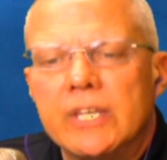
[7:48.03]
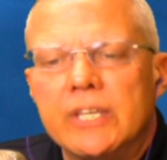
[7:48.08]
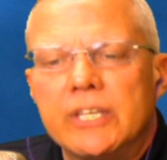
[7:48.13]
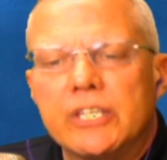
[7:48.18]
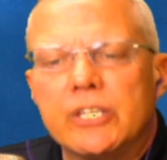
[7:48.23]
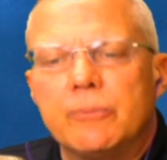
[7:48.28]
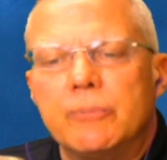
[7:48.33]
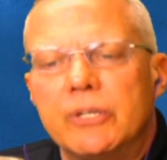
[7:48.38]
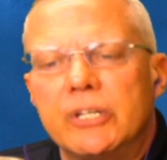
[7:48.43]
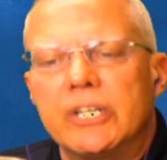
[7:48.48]

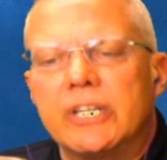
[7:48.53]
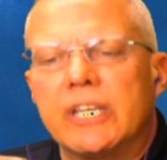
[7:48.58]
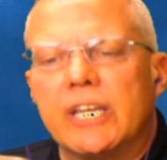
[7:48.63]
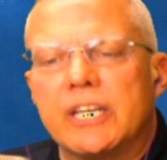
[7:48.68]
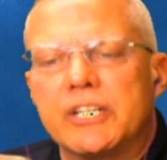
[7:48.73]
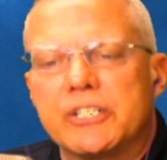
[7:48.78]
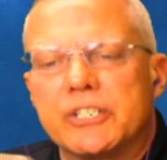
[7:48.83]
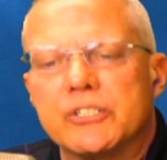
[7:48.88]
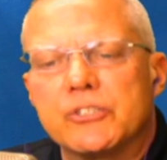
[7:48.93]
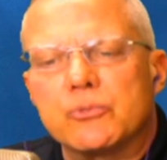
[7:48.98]

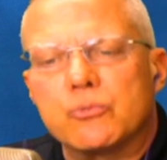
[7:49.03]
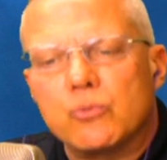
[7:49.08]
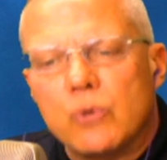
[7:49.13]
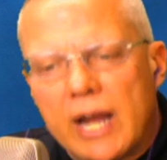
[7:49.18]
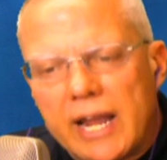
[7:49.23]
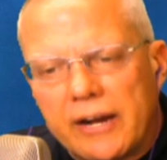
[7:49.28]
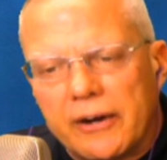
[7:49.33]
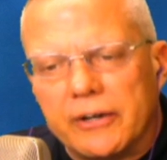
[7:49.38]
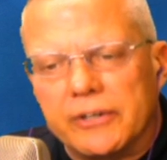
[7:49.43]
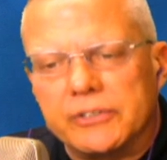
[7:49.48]
communications
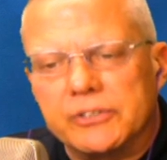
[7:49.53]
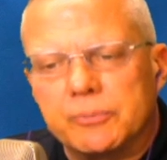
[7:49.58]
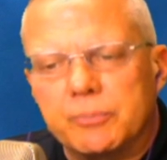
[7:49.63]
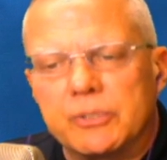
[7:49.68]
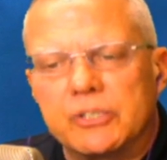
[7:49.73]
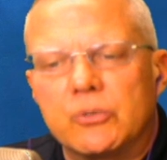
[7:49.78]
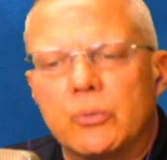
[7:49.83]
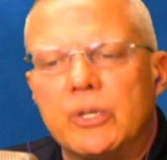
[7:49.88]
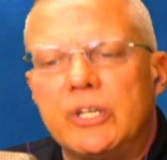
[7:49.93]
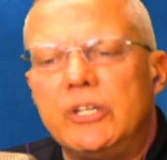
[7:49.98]
records
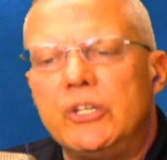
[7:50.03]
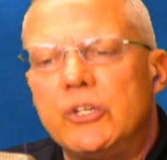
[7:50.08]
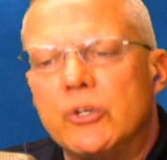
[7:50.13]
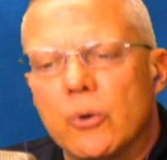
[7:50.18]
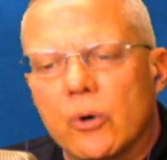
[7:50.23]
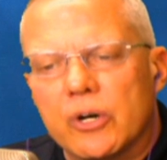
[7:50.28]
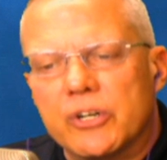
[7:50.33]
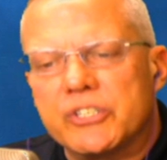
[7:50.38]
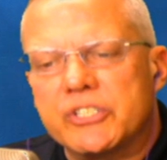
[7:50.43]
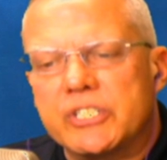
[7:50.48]
between
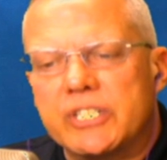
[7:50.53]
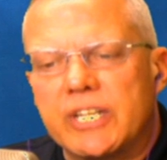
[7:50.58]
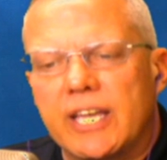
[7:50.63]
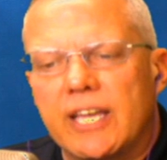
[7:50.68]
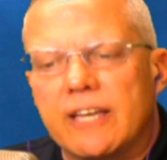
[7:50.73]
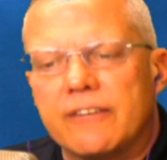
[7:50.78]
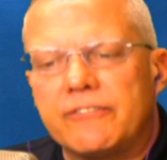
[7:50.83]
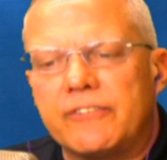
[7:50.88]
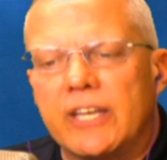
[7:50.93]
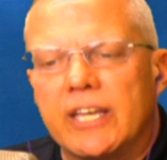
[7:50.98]
your
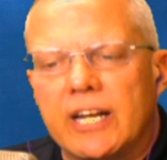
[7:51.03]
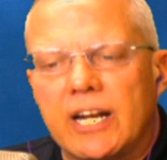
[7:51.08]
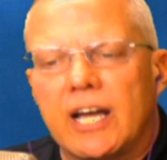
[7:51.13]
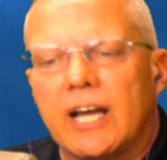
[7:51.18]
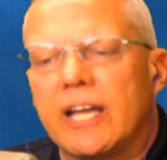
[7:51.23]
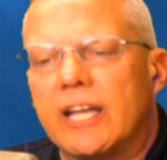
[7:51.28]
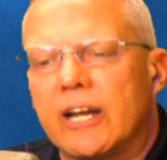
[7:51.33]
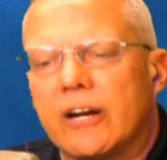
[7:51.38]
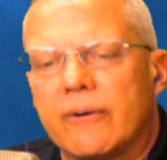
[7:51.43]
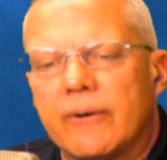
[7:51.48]
staff and
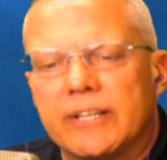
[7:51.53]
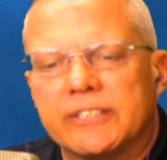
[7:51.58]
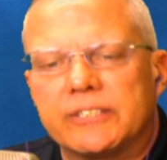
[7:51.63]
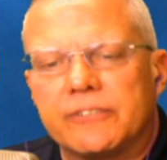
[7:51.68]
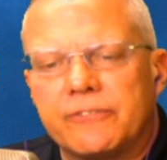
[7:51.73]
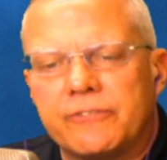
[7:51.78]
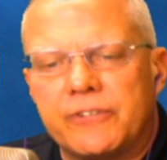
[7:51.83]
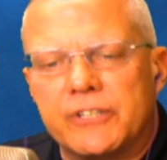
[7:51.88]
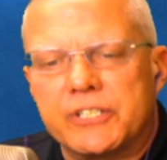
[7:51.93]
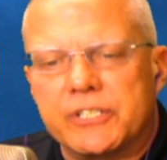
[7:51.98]
I R S
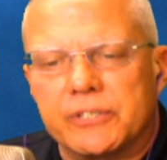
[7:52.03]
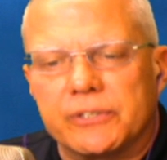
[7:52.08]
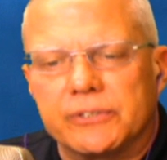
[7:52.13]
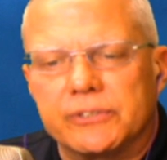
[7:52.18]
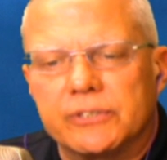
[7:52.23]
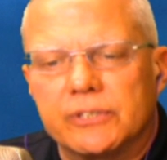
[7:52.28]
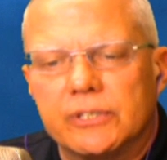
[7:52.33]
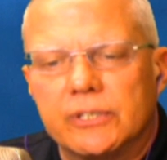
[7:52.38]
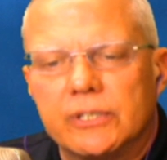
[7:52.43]
officials,